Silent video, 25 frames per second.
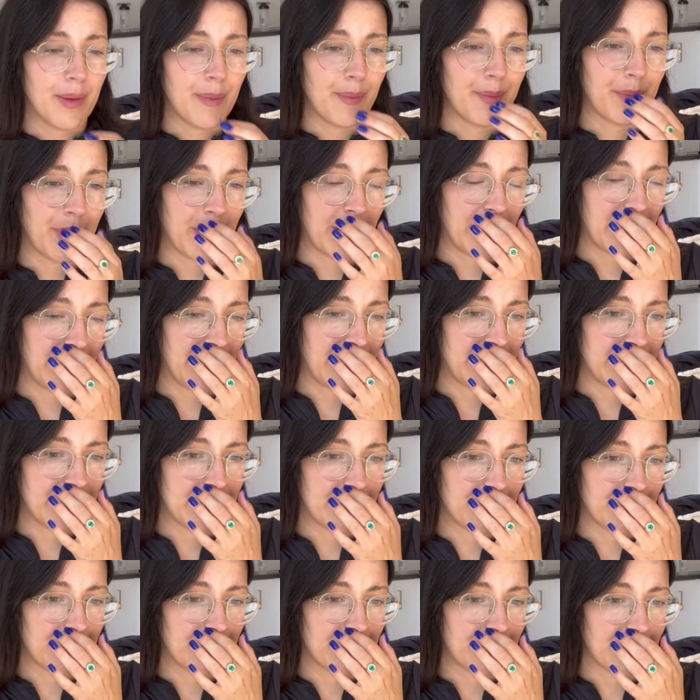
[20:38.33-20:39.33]
But
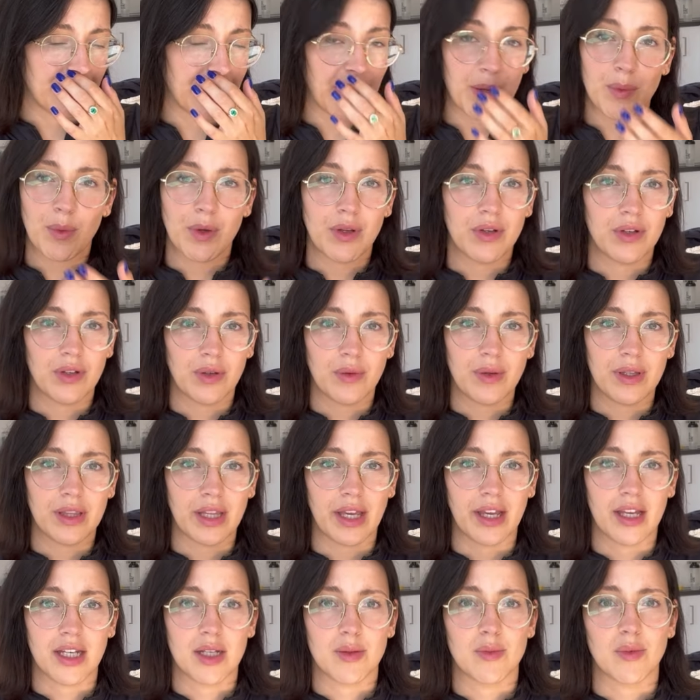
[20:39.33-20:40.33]
they weren't doing that
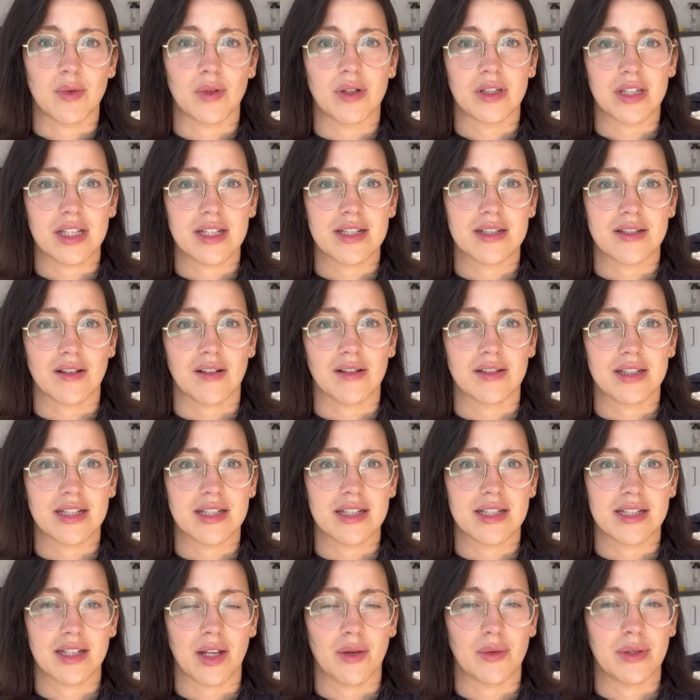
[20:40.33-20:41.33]
anymore and they started
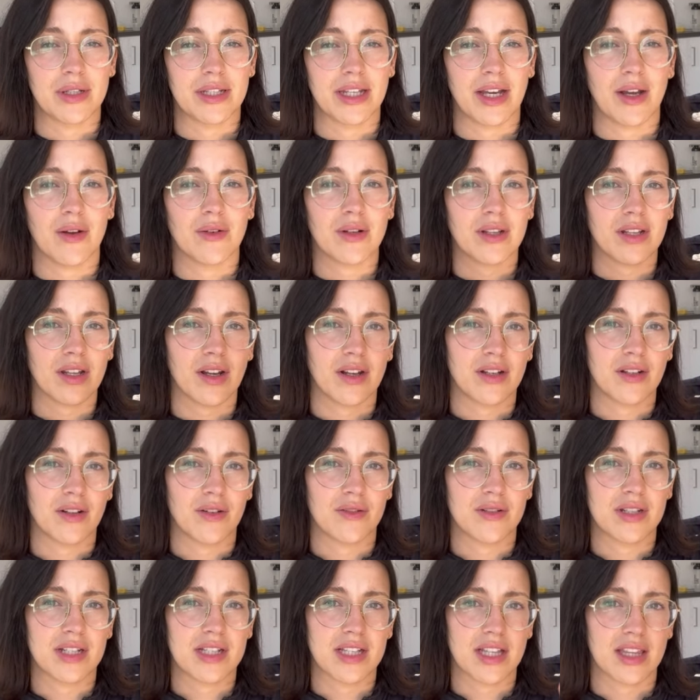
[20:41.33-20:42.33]
slowing down and I
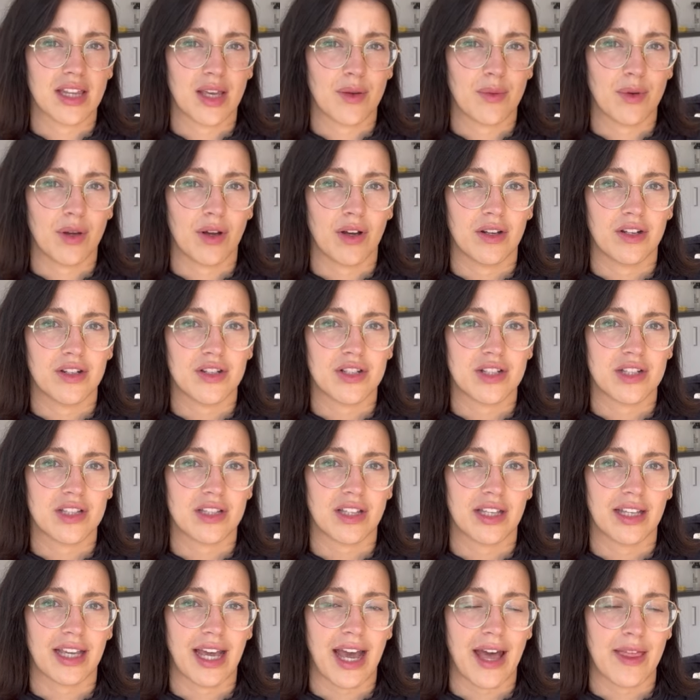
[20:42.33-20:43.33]
noticed that they were kind of just
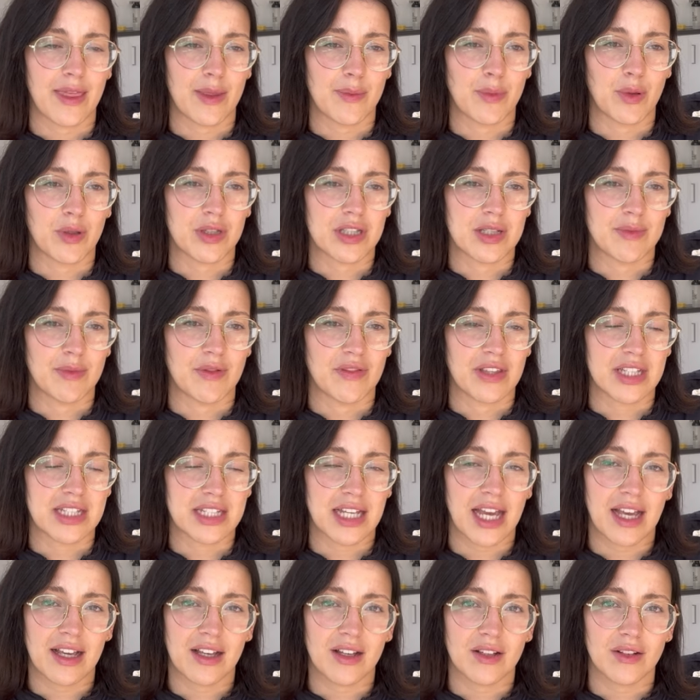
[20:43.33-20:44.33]
like at the bottom of the
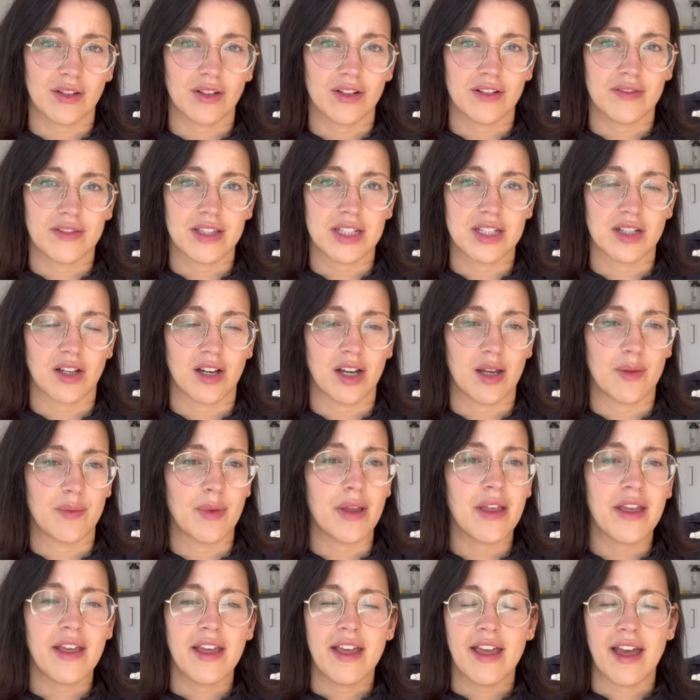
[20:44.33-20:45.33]
tank a lot of the time
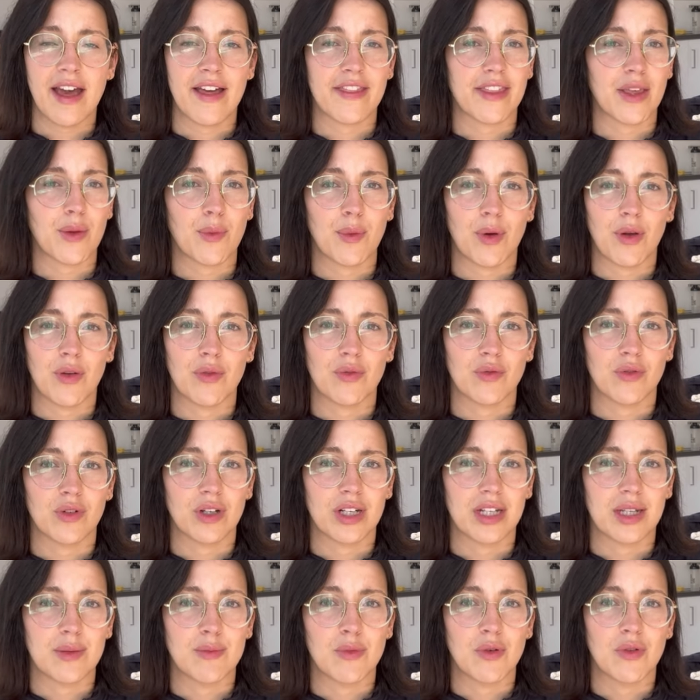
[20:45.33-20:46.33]
and they weren't
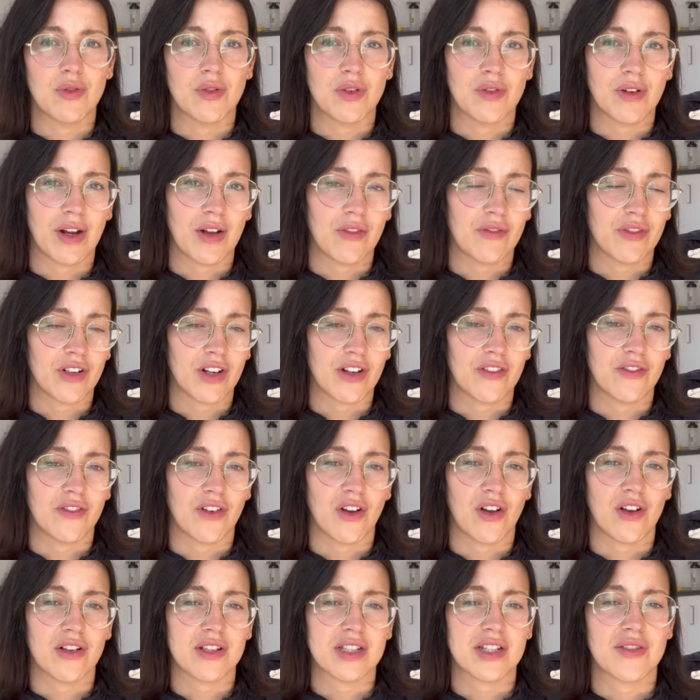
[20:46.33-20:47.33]
really moving around very
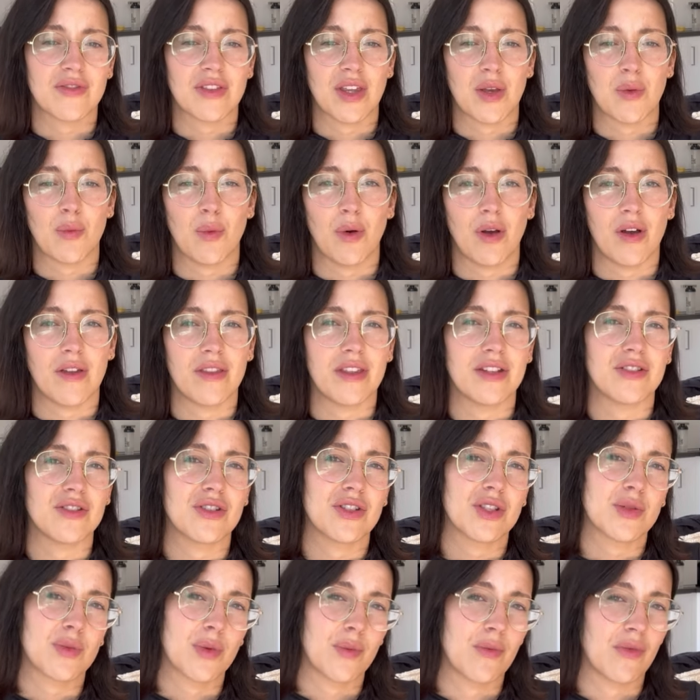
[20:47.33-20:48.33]
fast. If they were, they'd
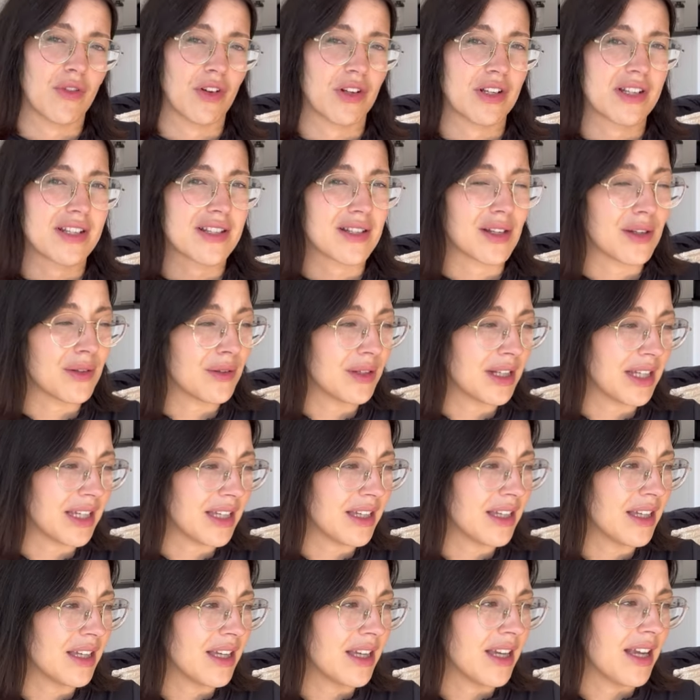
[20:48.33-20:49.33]
just swim very slowly.
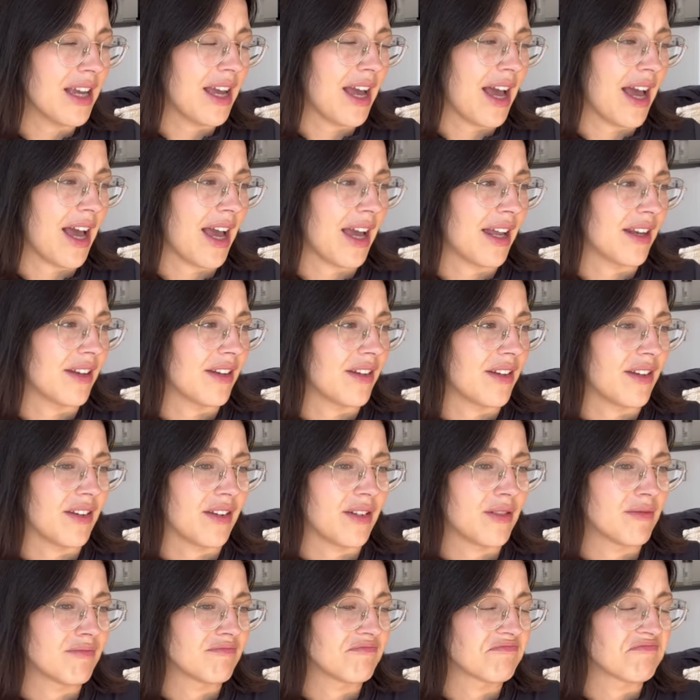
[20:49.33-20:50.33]
And
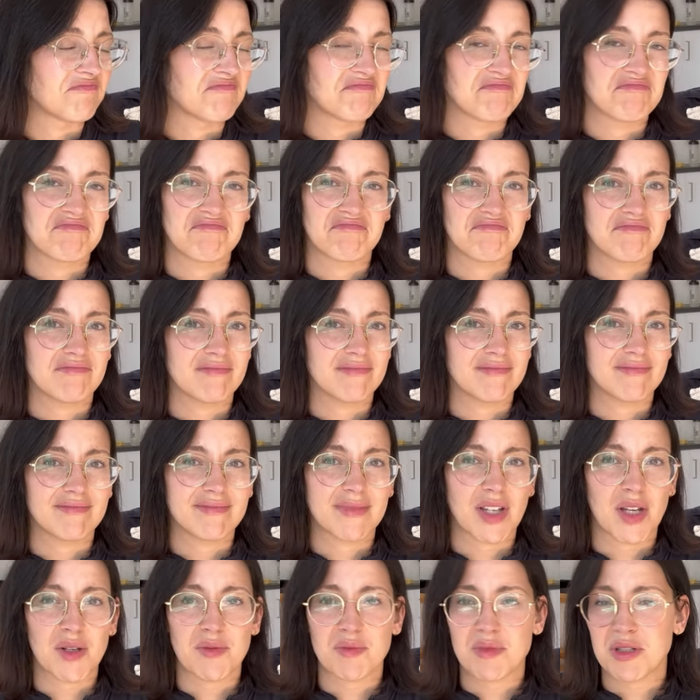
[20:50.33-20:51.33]

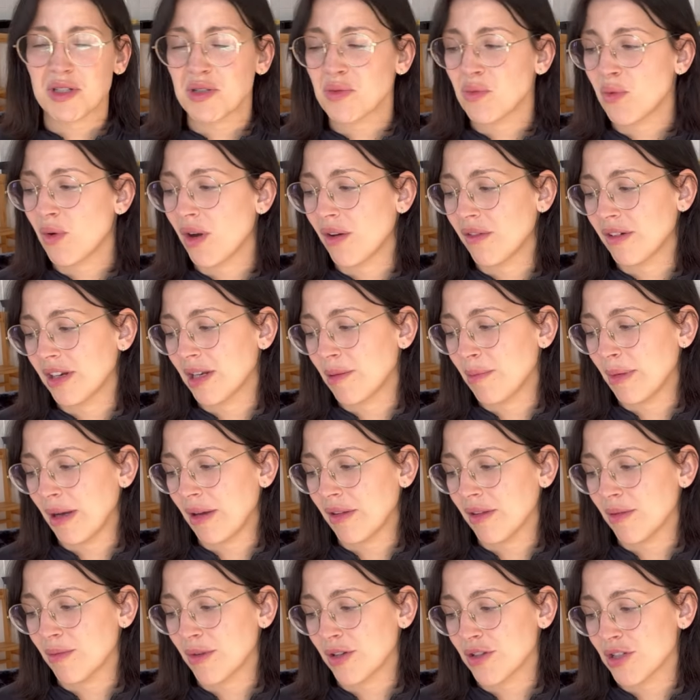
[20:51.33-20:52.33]
I'm just worried about
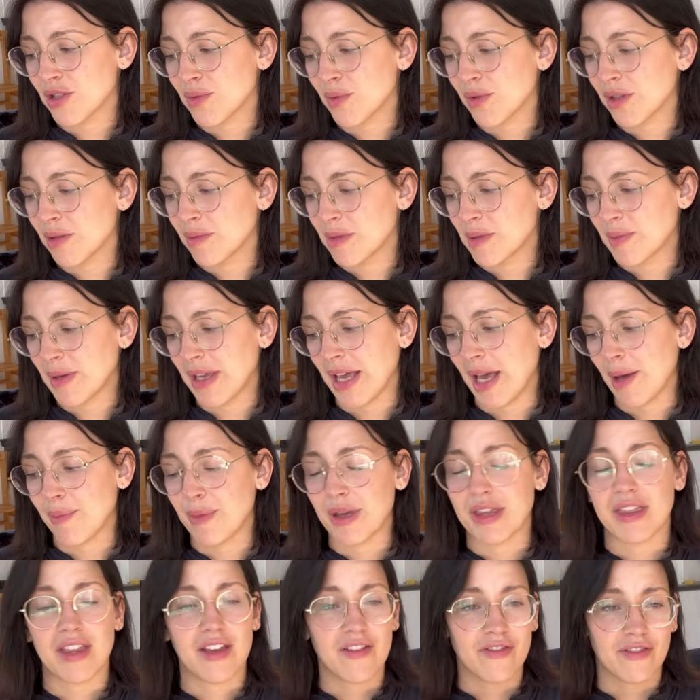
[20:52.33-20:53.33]
them. I just want them to be happy.
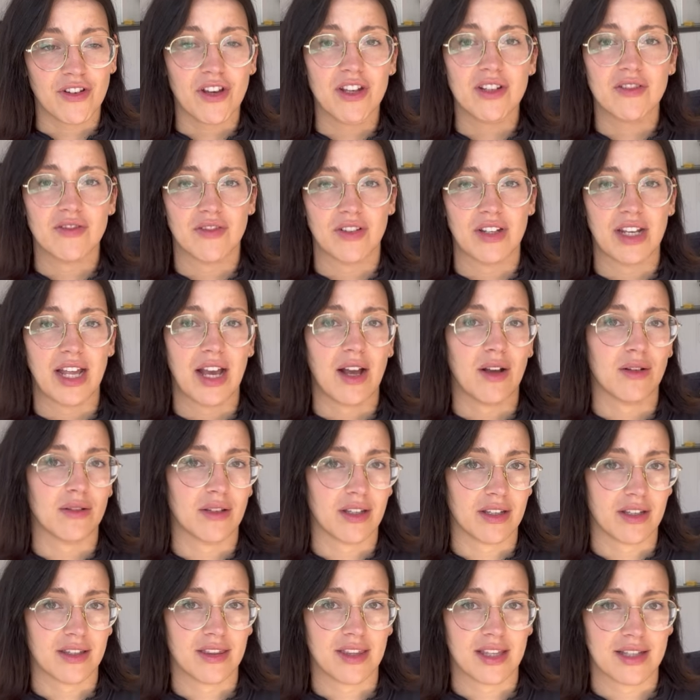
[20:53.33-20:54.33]
They're fine for now.
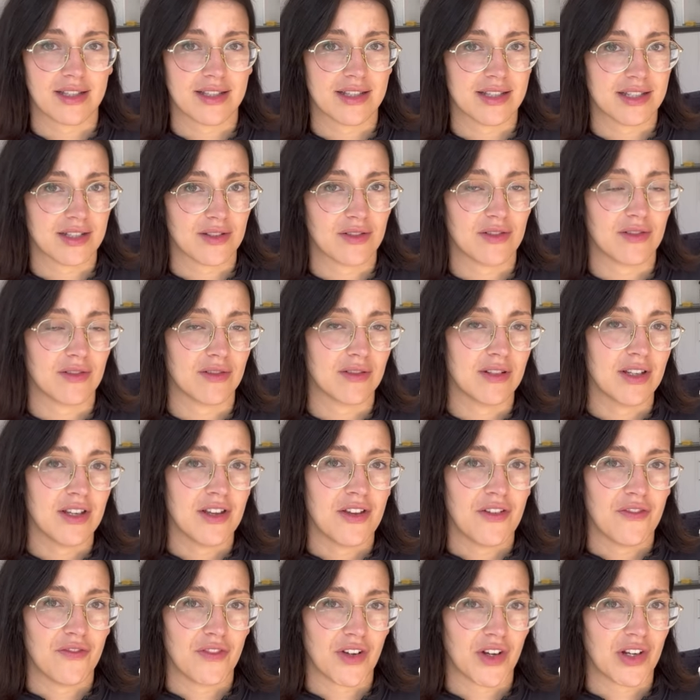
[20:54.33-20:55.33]
Like they're still
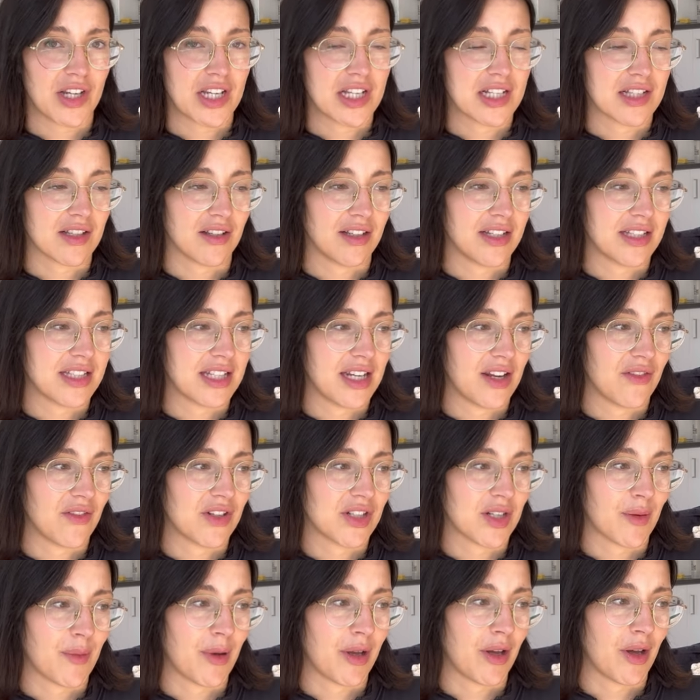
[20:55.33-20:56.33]
very excited every
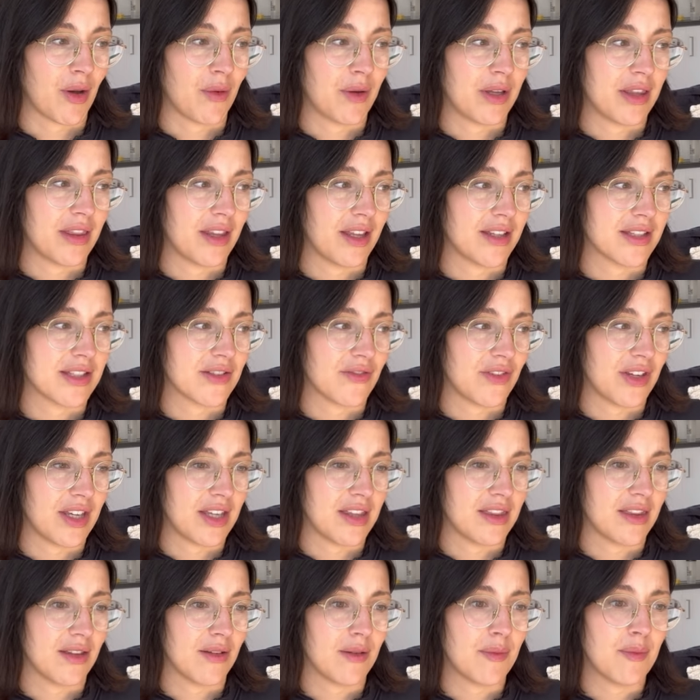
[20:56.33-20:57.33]
time I go in there to
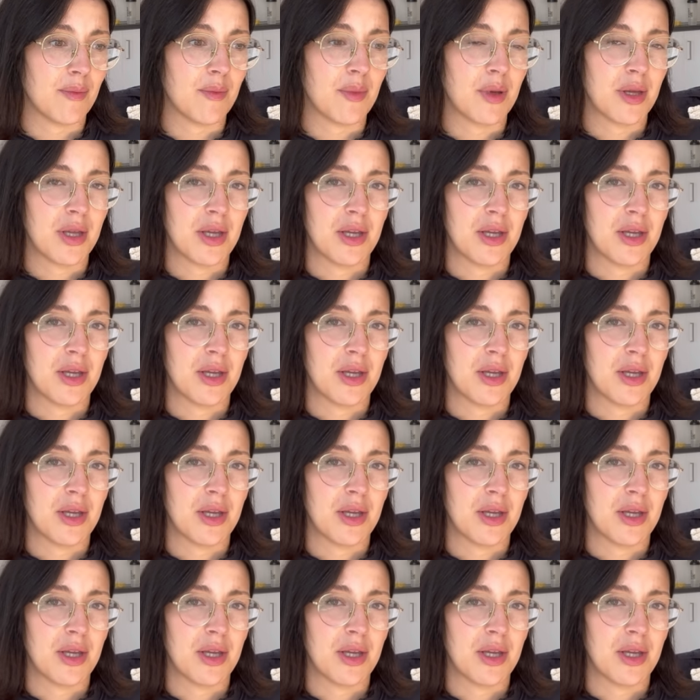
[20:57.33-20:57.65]
feed them.